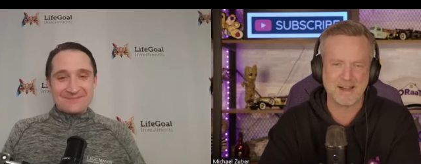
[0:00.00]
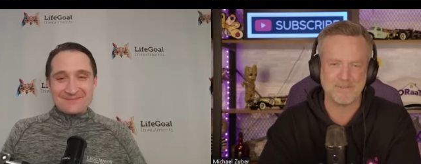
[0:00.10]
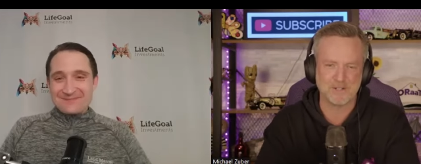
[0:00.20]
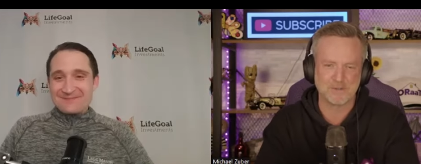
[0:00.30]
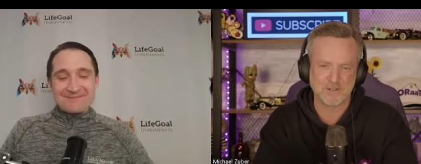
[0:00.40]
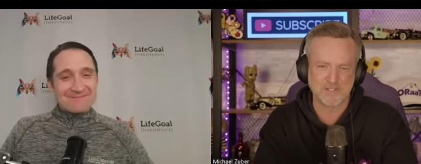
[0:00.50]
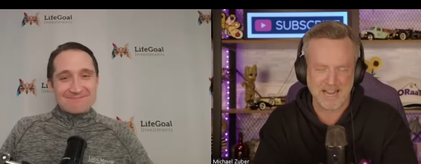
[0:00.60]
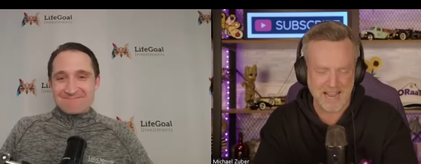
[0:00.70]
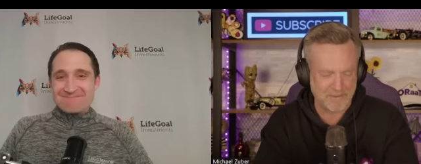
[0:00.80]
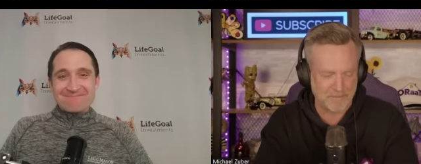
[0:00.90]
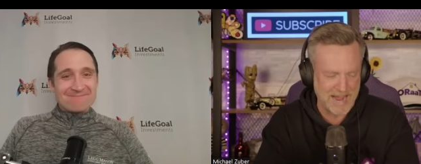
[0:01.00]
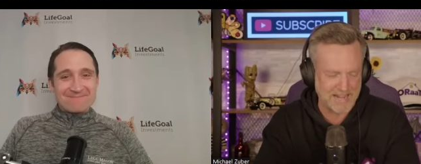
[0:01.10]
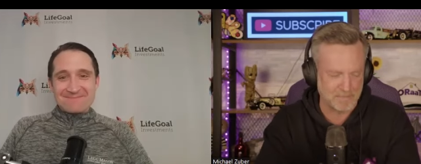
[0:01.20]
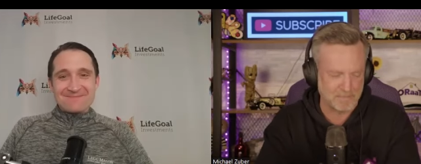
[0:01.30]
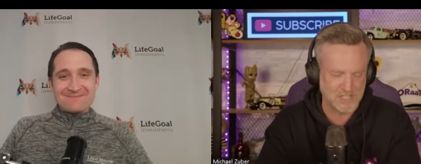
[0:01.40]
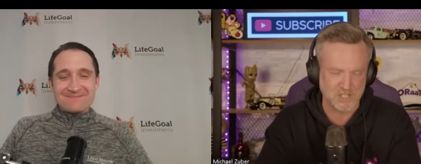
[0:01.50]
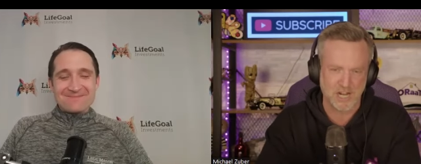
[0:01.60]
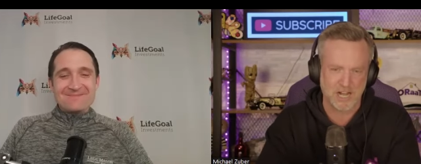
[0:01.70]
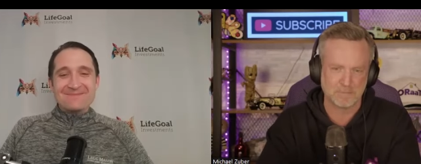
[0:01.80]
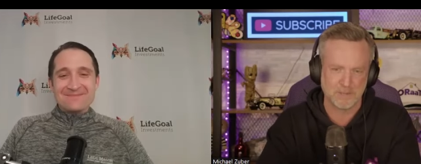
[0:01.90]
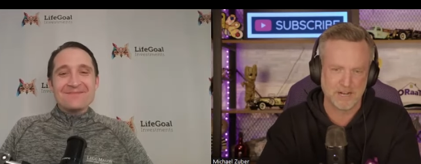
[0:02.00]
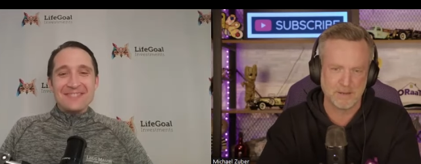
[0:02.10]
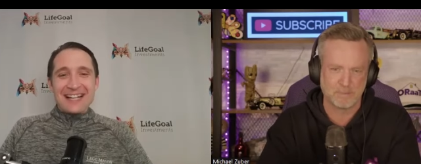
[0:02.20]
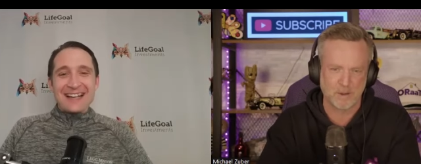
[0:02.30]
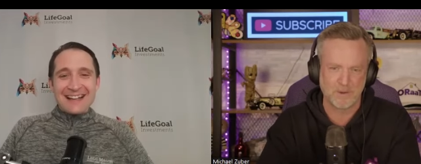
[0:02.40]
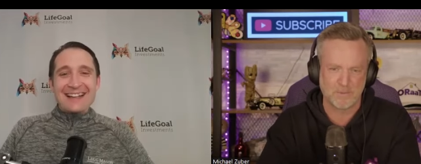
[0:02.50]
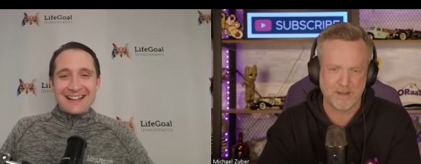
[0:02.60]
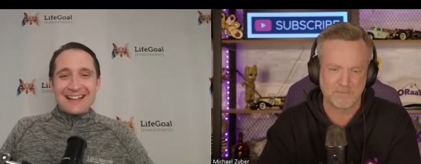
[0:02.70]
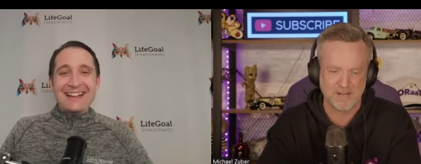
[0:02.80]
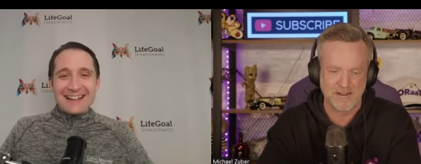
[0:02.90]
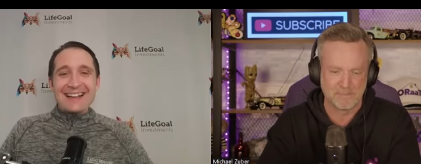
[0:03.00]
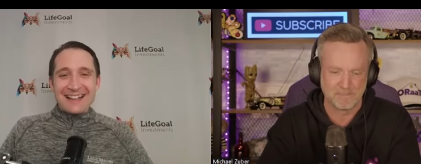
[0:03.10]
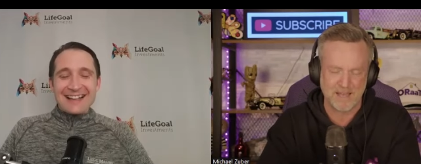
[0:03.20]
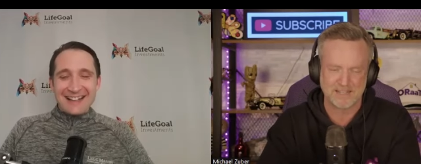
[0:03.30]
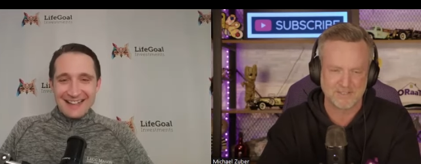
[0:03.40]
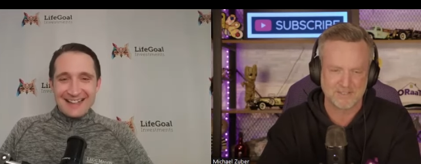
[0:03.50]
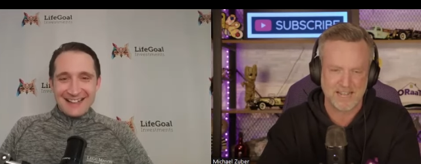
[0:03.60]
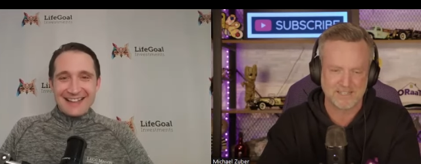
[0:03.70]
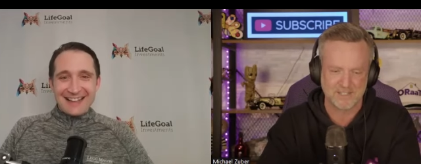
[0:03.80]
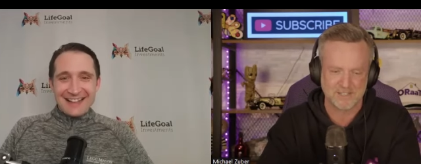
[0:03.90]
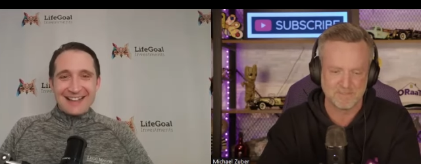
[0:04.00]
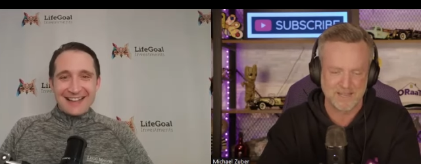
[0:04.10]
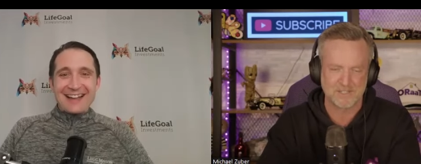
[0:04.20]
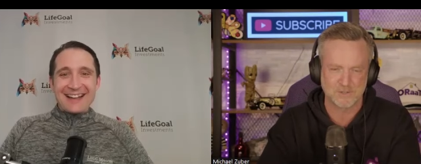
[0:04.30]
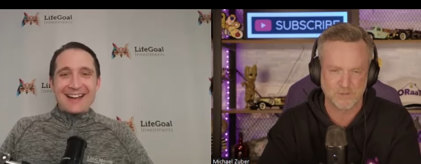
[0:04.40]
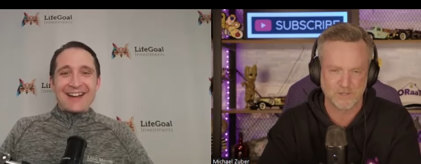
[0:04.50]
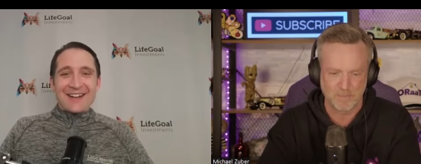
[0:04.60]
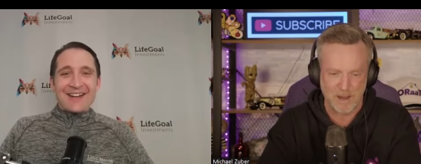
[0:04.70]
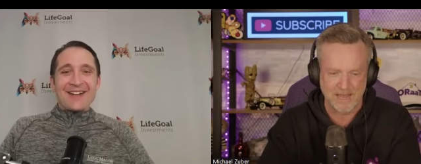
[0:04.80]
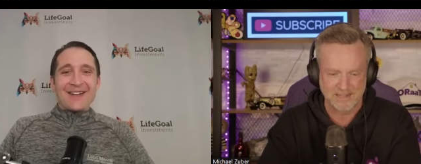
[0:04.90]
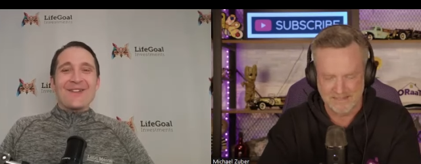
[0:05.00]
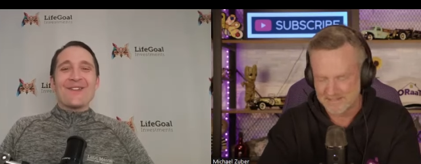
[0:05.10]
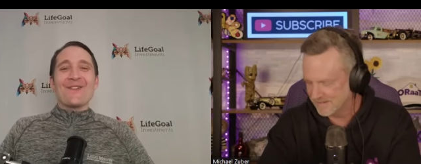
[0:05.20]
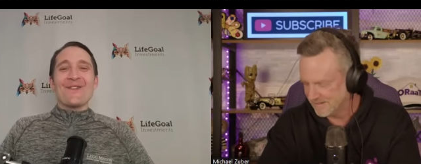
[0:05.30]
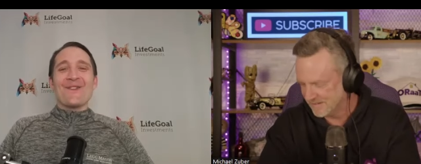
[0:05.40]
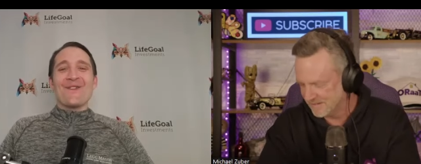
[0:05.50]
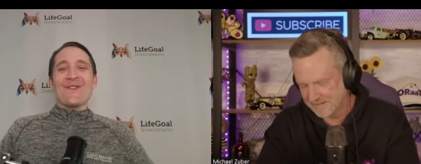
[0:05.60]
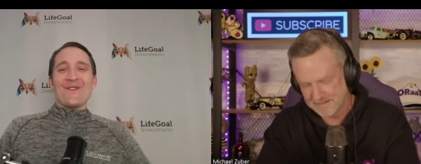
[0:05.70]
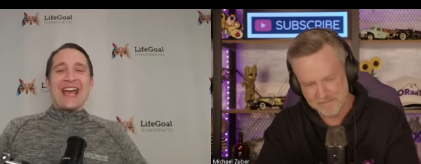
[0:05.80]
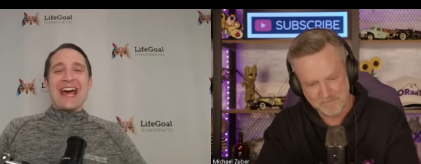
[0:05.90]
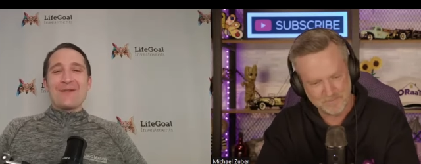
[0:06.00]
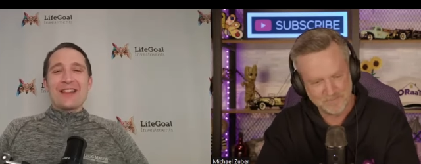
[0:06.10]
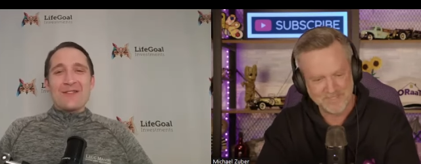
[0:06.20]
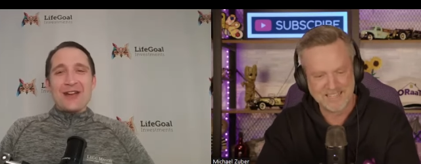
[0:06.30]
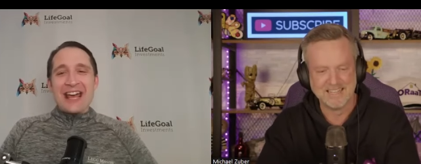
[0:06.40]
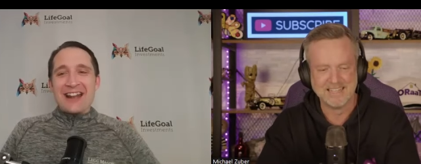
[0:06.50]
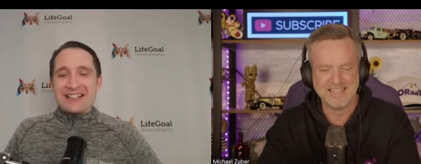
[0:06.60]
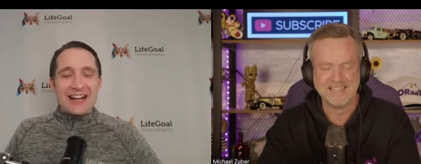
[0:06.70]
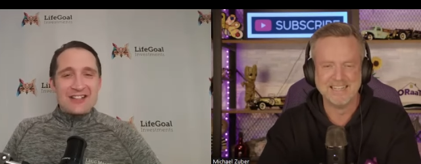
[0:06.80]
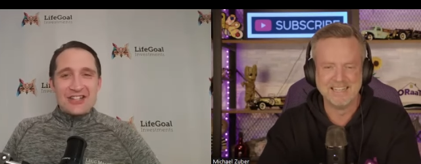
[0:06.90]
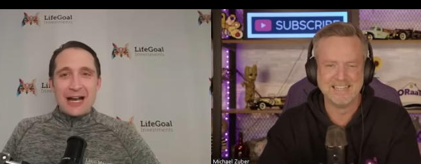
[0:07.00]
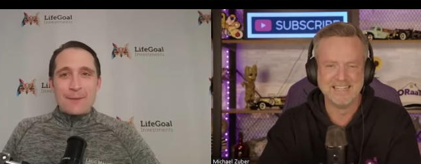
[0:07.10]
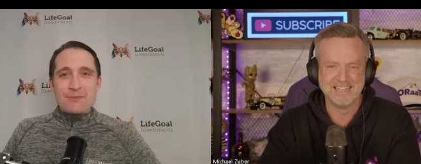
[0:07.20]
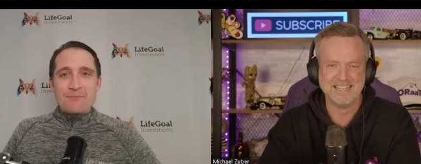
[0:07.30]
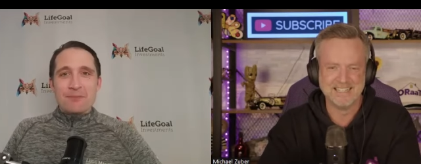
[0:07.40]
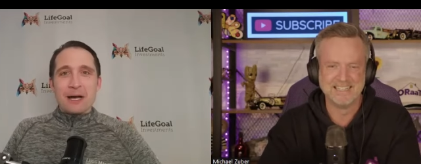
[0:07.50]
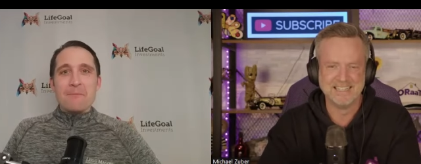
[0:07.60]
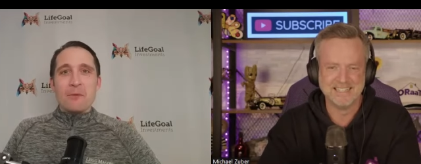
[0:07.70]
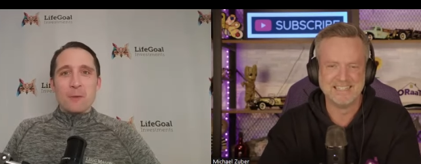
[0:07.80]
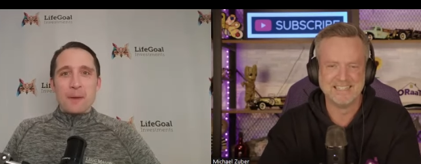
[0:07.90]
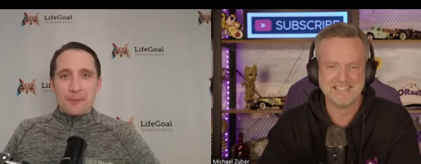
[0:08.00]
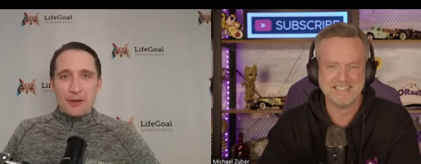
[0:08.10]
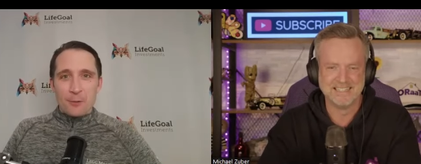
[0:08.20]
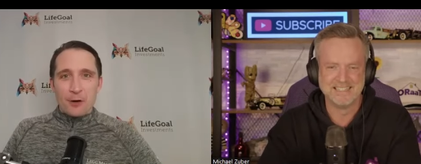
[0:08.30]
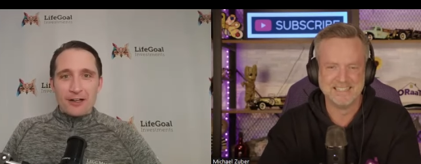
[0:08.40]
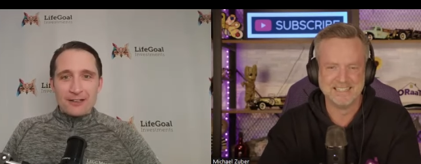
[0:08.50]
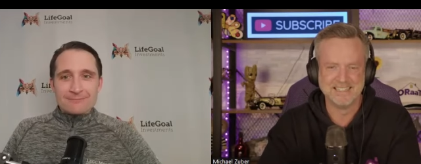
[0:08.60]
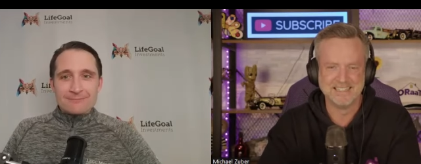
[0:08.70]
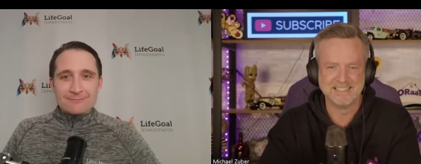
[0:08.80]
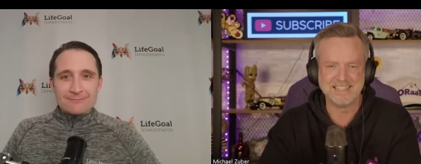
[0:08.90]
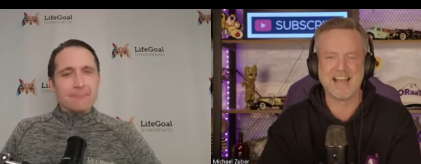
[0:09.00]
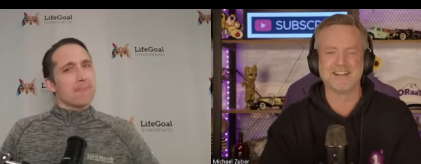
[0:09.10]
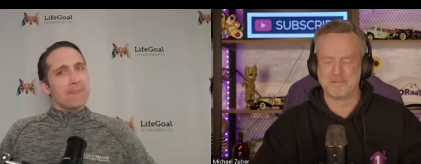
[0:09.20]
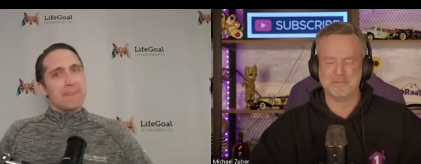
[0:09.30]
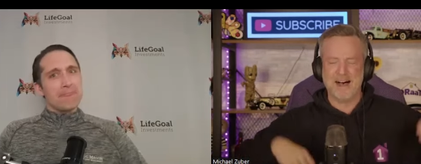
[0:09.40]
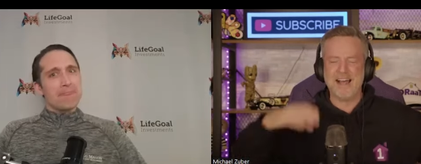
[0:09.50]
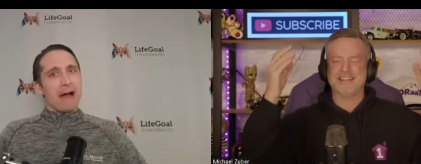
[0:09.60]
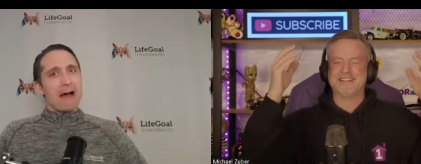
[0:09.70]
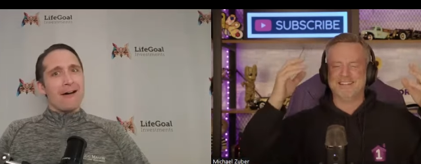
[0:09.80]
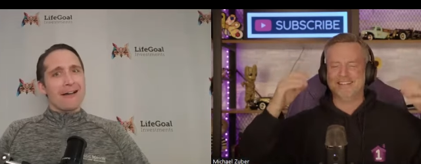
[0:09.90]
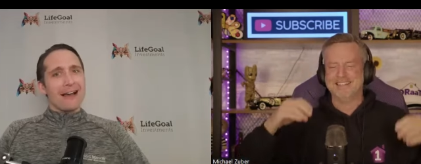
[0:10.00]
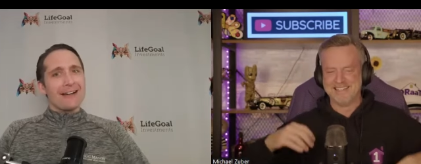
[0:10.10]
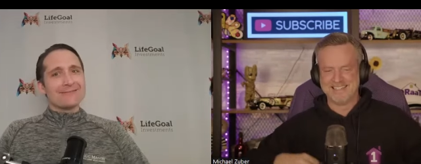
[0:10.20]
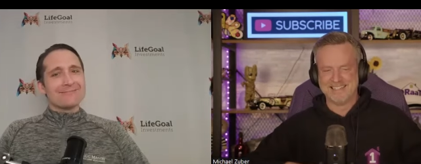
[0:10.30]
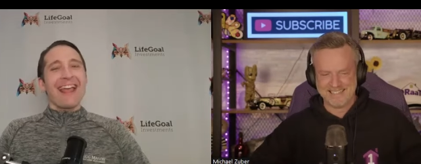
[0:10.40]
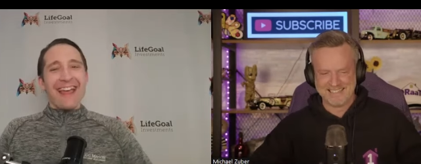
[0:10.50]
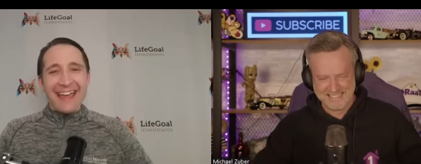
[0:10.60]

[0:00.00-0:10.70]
Speaker 1: an average person, hey, we added a bunch of jobs, but unemployment rate went up? That just, that just messes with your mind.
Speaker 2: We added we added a ton of jobs, but more people aren't working. Well, oh, okay.